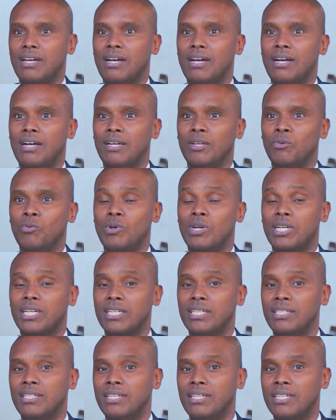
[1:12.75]
I work
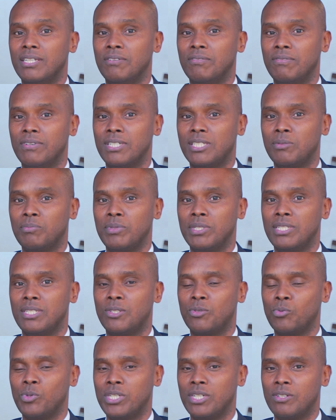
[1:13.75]
in the
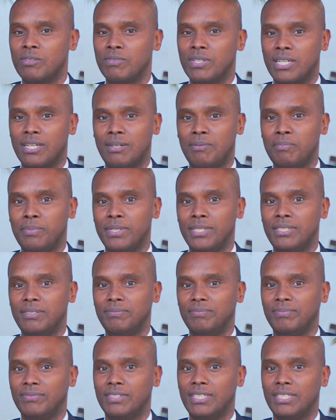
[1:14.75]
investment wing of the company,